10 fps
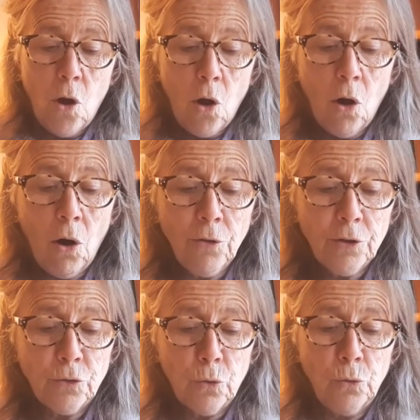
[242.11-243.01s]
All the
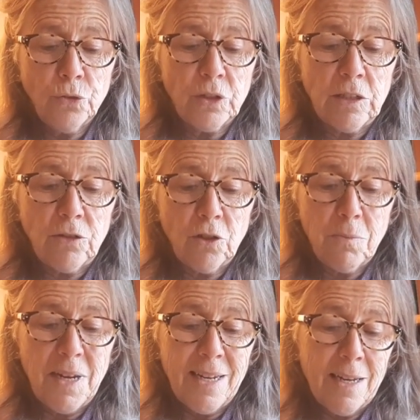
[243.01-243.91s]
trolls consider
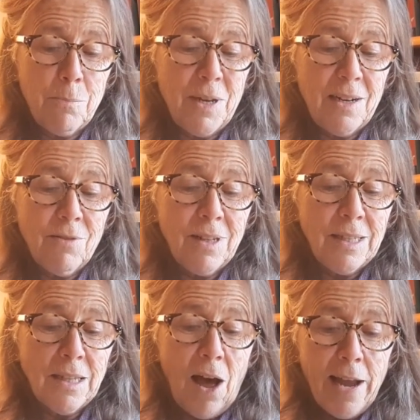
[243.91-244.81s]
me a bit of a
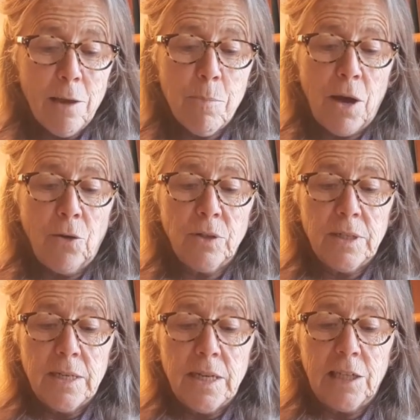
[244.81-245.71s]
lieabout,
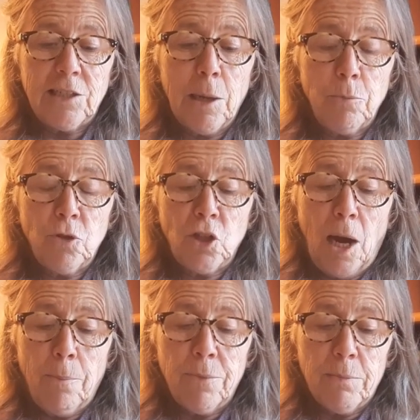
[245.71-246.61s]
except
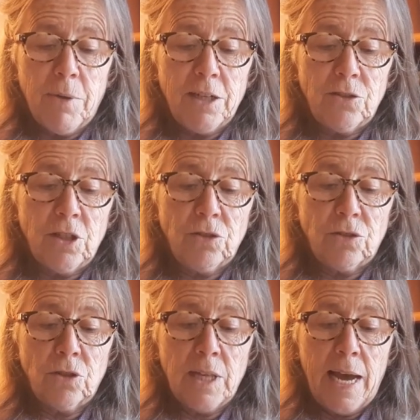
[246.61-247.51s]
Jup and my
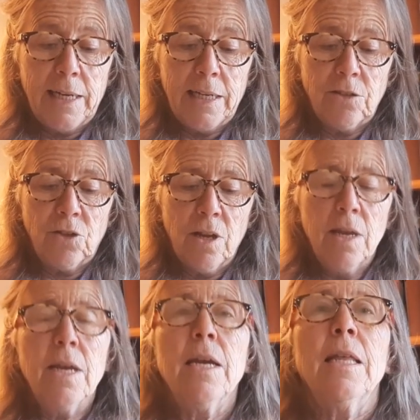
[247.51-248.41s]
sister, that is.
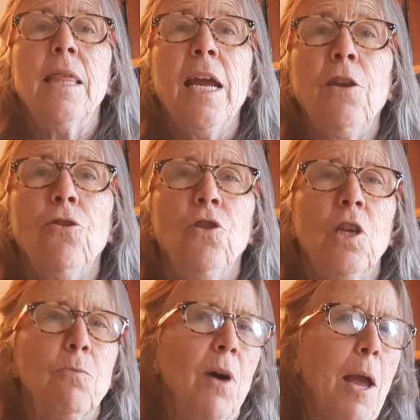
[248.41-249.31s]
They knew
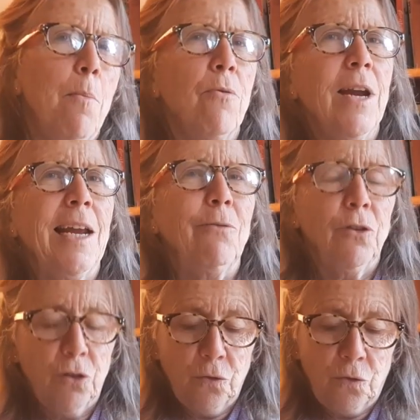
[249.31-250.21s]
that my brain
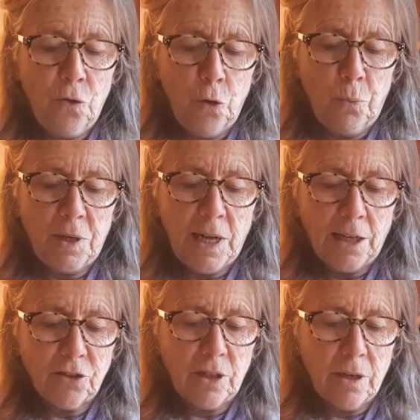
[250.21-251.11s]
was in full
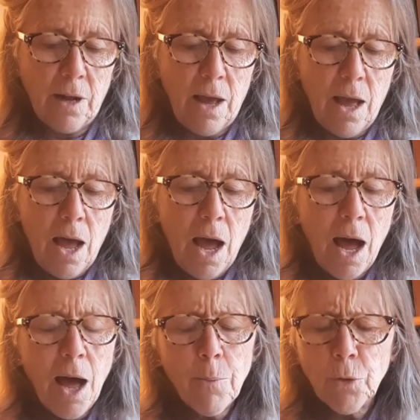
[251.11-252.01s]
production."
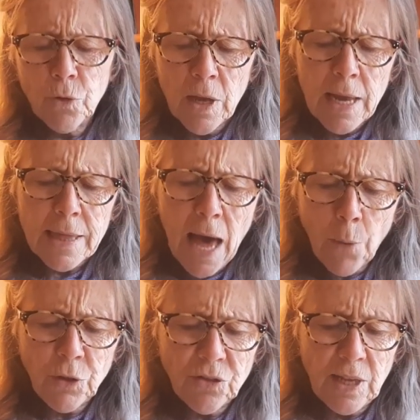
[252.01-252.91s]
"Humboldt,
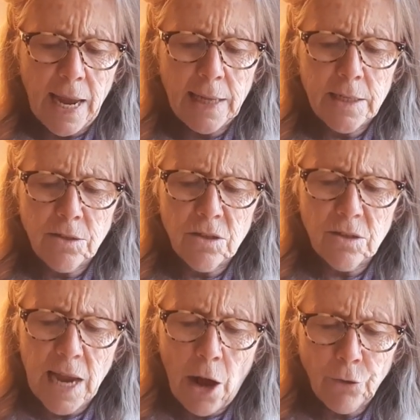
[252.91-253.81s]
that was then, this is
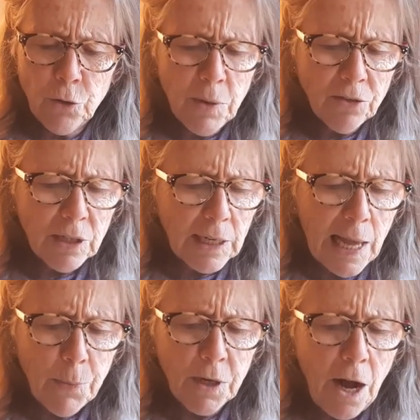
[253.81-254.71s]
now. You mustn't
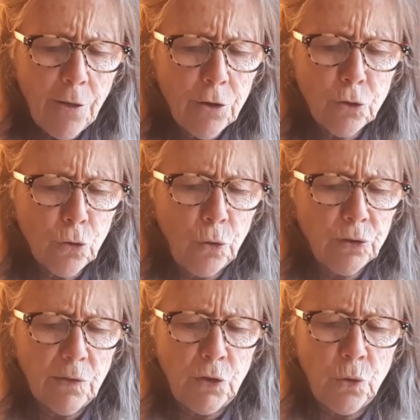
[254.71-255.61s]
let what other
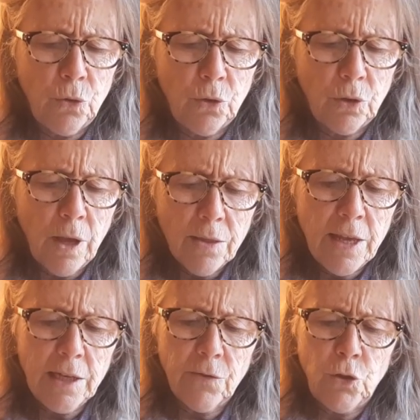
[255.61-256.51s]
trolls
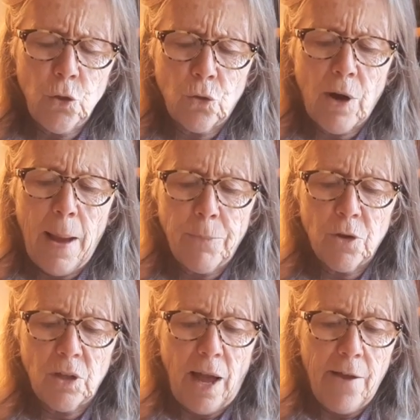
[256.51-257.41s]
think of you cramp
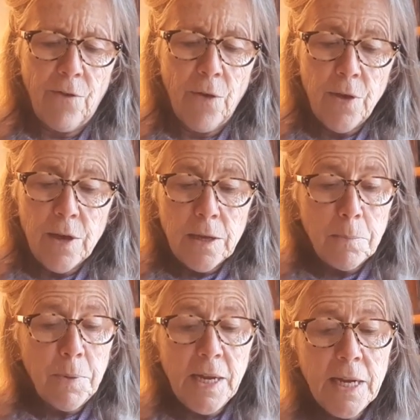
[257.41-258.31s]
your life.
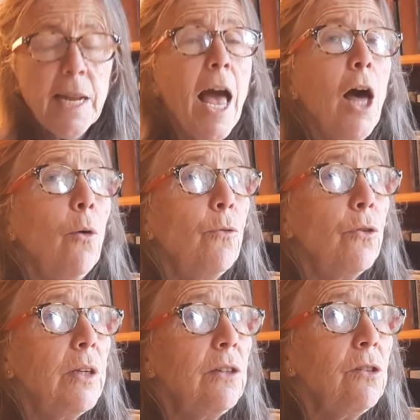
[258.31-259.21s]
Being
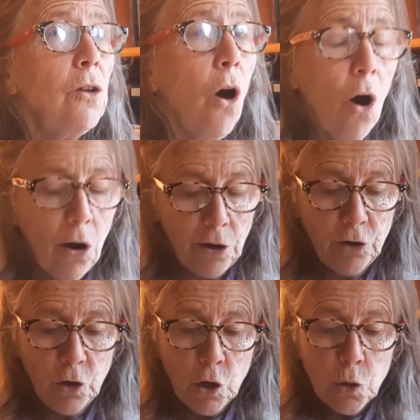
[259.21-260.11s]
helpful isn't
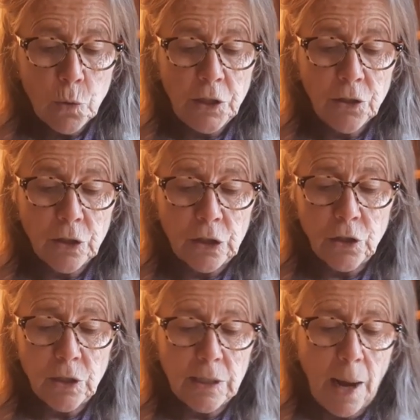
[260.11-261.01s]
hard when you're in
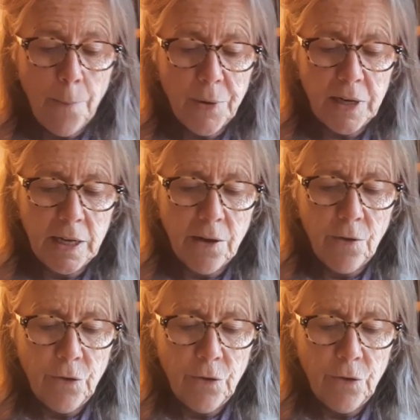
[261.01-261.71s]
good company.